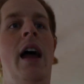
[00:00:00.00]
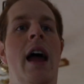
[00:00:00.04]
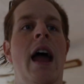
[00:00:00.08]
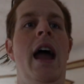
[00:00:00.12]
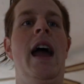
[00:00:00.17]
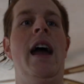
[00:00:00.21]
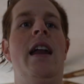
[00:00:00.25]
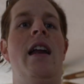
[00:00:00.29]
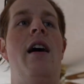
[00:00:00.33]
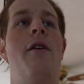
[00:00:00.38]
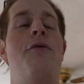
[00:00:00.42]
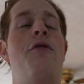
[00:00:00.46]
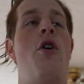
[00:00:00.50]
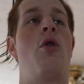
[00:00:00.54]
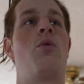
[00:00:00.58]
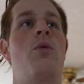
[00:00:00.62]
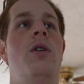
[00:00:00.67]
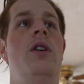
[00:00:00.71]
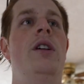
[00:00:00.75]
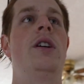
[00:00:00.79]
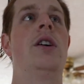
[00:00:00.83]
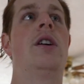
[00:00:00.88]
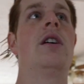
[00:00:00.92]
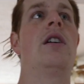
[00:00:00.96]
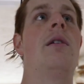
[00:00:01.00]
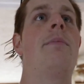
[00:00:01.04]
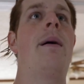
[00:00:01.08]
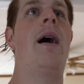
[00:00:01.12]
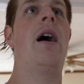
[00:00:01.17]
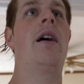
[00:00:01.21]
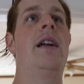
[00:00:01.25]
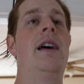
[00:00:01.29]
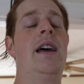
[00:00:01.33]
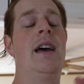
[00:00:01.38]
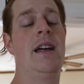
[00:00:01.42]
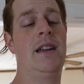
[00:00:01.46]
and I felt really good
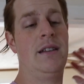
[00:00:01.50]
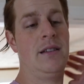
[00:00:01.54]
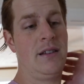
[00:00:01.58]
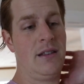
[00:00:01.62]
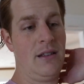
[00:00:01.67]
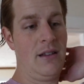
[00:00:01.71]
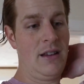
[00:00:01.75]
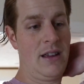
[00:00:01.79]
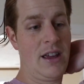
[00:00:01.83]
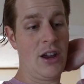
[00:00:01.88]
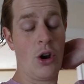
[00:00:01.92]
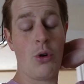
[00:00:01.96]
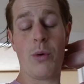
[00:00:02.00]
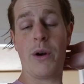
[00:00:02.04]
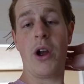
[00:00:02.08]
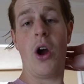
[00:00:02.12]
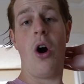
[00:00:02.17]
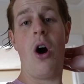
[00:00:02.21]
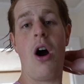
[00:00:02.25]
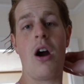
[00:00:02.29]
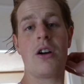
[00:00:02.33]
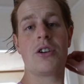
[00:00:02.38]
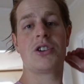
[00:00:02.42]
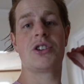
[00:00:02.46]
about it, and here we are.